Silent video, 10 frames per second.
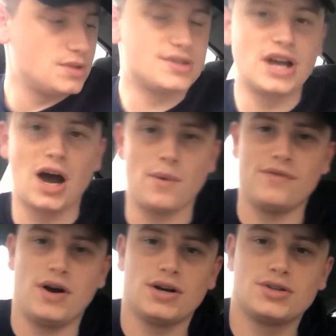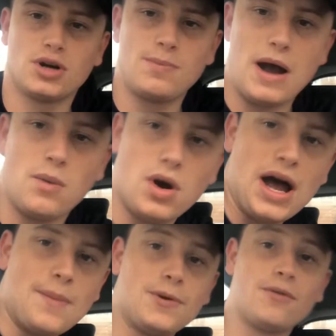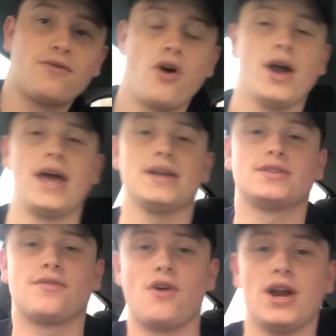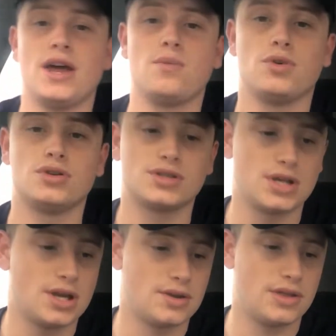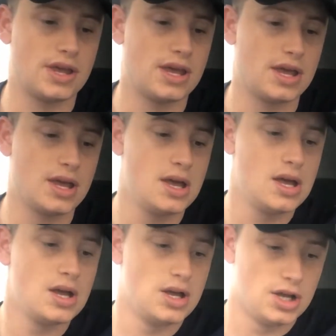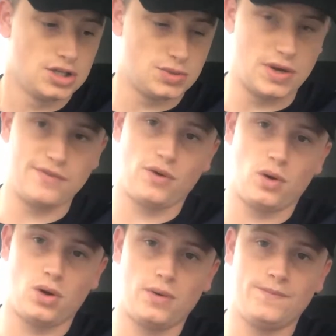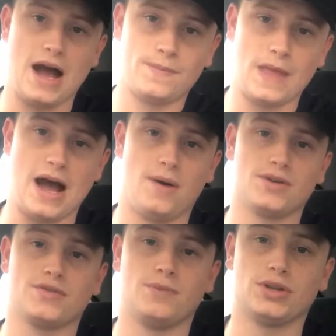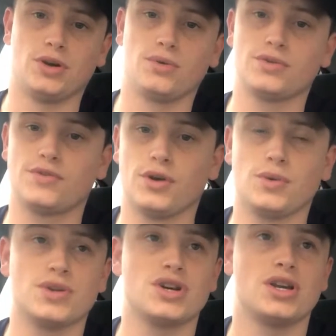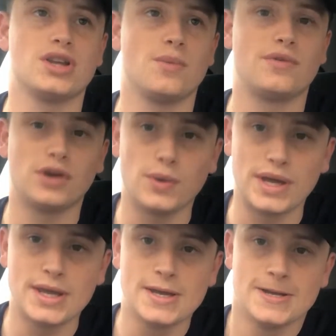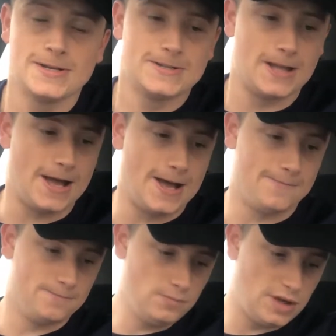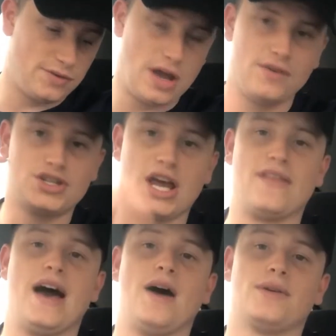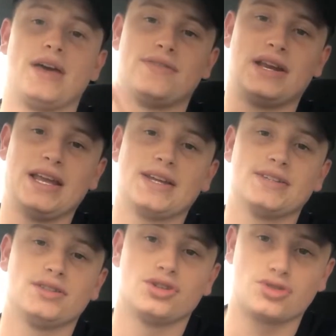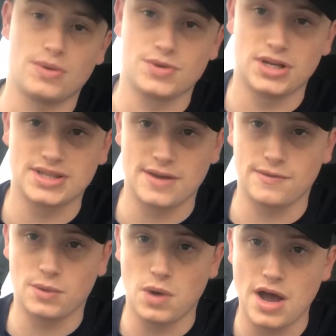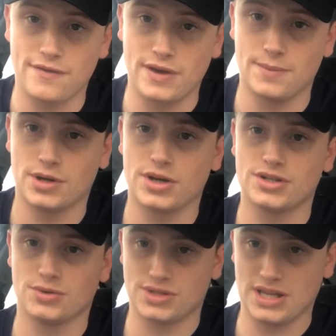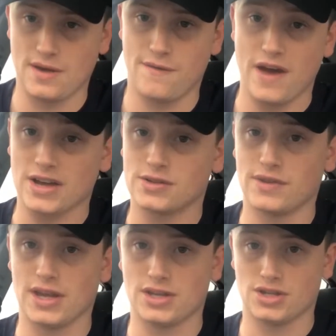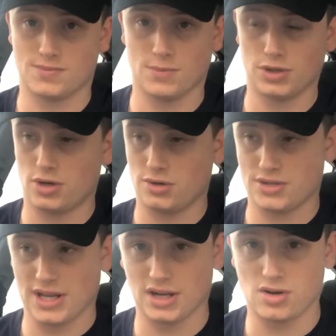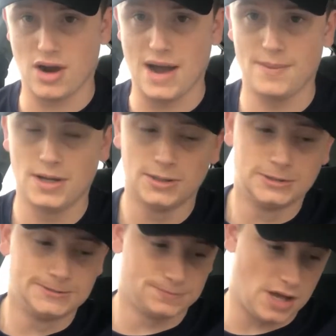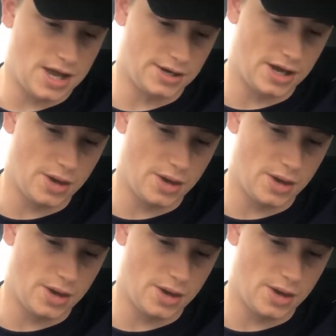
to start with, I'm going to talk about what happened on Friday. So Friday was the 24 hours of McDonald's food, which I'd done with Louis. If you haven't checked that out yet, the link is in the description. It's definitely worth it because you'll see the effects of eating just McDonald's and eating crap and